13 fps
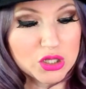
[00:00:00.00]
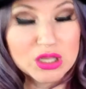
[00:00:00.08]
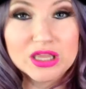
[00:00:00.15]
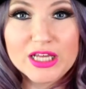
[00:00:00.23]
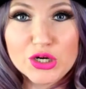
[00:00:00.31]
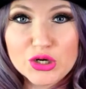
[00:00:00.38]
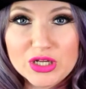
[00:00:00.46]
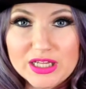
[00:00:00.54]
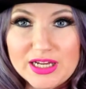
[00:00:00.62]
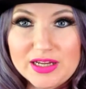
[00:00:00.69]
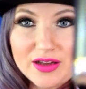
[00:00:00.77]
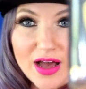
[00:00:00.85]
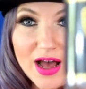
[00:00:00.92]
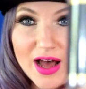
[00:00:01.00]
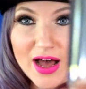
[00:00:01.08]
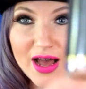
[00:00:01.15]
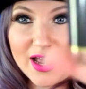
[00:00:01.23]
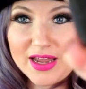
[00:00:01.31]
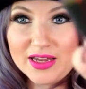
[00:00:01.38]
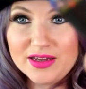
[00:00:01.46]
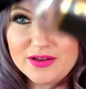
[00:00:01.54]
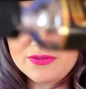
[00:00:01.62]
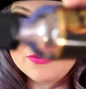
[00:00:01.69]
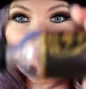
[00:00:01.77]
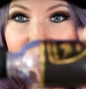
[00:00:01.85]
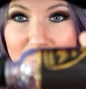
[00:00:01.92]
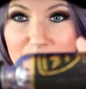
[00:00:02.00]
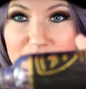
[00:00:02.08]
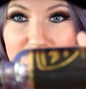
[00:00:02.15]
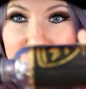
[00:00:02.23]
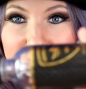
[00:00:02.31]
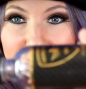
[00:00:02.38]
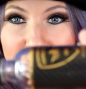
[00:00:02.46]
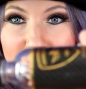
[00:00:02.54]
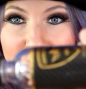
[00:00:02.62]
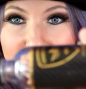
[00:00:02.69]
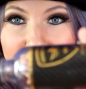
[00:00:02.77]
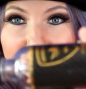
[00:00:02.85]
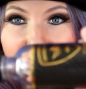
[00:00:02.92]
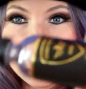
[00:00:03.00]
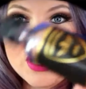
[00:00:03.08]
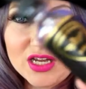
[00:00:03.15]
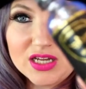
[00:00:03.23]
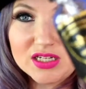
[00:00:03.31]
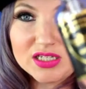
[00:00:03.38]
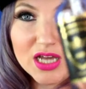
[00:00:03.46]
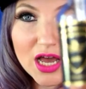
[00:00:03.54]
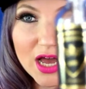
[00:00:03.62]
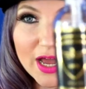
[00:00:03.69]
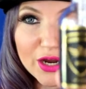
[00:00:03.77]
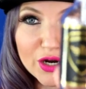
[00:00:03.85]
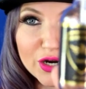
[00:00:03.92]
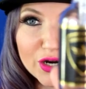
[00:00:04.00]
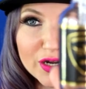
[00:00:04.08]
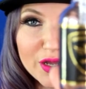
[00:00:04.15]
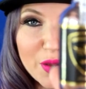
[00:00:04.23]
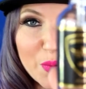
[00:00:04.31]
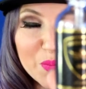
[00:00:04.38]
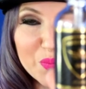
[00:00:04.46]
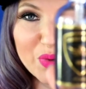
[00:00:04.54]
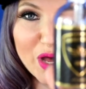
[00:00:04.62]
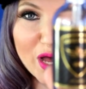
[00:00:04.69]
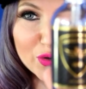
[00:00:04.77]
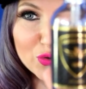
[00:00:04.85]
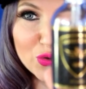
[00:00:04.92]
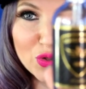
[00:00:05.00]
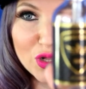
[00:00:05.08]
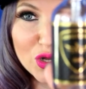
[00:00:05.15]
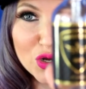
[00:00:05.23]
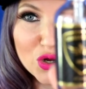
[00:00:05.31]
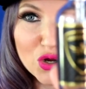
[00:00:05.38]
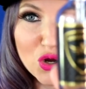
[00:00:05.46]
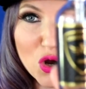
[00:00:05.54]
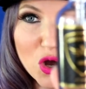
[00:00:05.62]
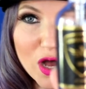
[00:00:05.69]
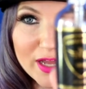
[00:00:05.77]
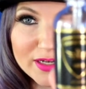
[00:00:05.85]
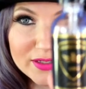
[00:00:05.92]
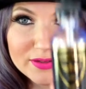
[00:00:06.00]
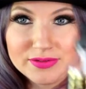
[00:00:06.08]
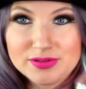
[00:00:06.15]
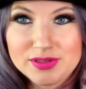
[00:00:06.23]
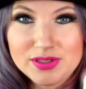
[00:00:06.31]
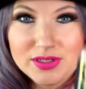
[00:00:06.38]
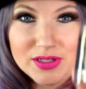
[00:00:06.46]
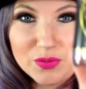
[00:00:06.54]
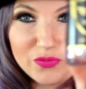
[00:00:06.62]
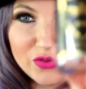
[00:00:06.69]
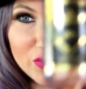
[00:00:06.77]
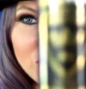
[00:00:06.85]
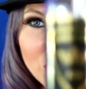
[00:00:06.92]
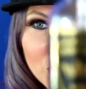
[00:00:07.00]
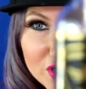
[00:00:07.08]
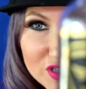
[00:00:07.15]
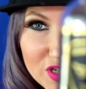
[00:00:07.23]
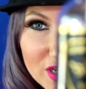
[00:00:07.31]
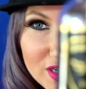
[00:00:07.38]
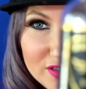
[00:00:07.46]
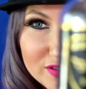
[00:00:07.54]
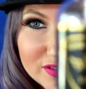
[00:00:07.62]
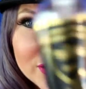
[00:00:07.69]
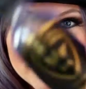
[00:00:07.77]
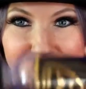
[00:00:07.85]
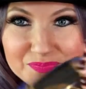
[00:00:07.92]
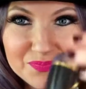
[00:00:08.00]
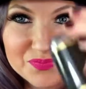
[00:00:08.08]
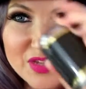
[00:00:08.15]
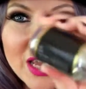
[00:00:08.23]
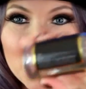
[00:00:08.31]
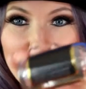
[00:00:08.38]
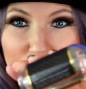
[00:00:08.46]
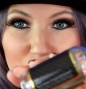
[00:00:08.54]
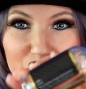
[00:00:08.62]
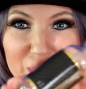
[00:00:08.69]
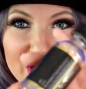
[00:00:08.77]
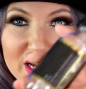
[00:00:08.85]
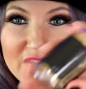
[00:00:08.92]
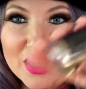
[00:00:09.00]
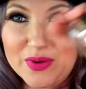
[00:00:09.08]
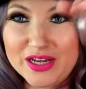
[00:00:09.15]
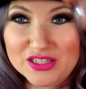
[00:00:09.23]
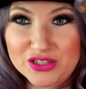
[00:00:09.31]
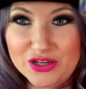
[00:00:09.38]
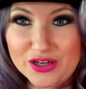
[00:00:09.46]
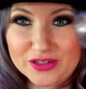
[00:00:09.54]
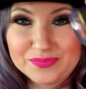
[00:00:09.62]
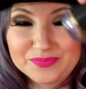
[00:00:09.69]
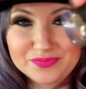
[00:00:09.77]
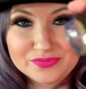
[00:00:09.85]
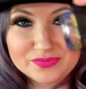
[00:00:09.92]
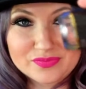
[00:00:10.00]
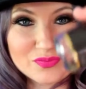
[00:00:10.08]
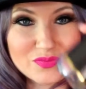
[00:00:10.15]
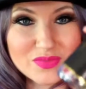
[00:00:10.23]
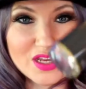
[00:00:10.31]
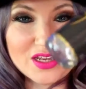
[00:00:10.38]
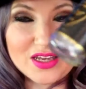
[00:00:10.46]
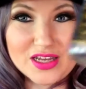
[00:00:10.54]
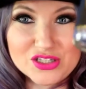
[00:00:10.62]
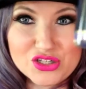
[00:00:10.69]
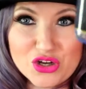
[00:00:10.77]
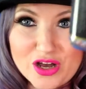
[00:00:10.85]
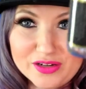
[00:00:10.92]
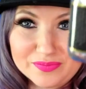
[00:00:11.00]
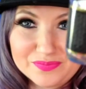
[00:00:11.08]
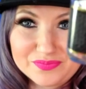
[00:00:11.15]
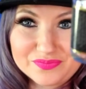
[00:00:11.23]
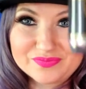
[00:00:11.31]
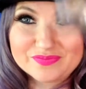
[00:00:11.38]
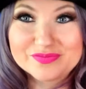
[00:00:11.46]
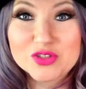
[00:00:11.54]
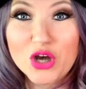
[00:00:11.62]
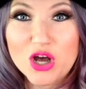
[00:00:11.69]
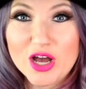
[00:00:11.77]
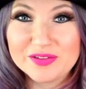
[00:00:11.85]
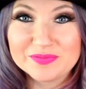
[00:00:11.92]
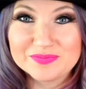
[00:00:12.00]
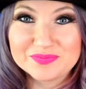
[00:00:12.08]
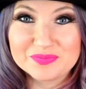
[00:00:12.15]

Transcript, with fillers: Literally, I vaped the entire bottle gone. So focus on it. It won't. But anyways, look. It's gone. Gone